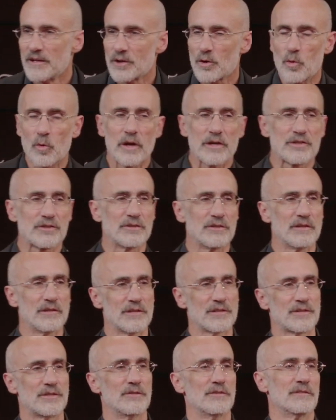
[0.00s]
question to
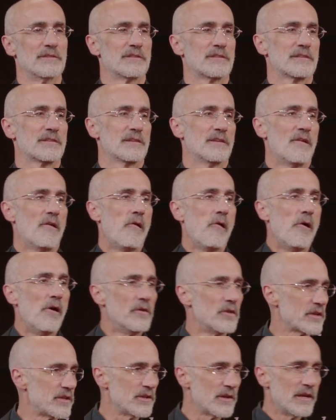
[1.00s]
the students.
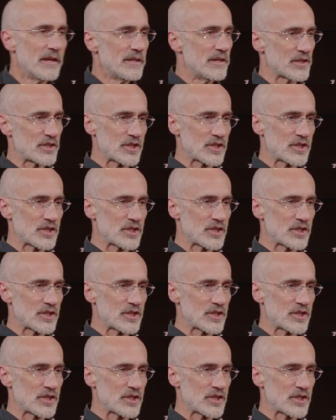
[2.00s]
Look, you, you